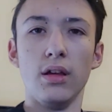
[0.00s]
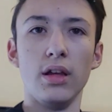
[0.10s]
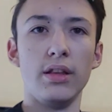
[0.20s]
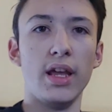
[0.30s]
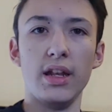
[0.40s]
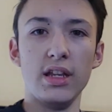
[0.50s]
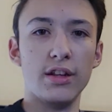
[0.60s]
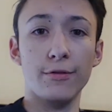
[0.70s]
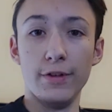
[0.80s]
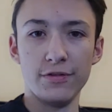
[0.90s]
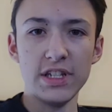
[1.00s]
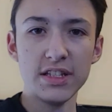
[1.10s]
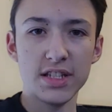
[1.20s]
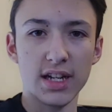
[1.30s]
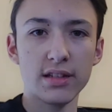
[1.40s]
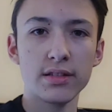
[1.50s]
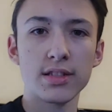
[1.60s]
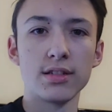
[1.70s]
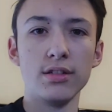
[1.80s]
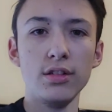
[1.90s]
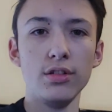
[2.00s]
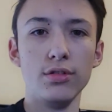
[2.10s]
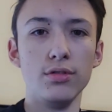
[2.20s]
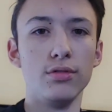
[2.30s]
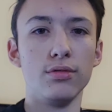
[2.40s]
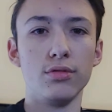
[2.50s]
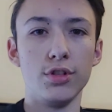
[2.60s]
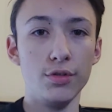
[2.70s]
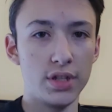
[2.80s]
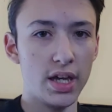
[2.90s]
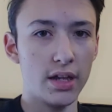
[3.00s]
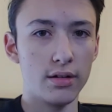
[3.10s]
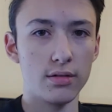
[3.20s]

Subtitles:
And then in 15 seconds, you do it again.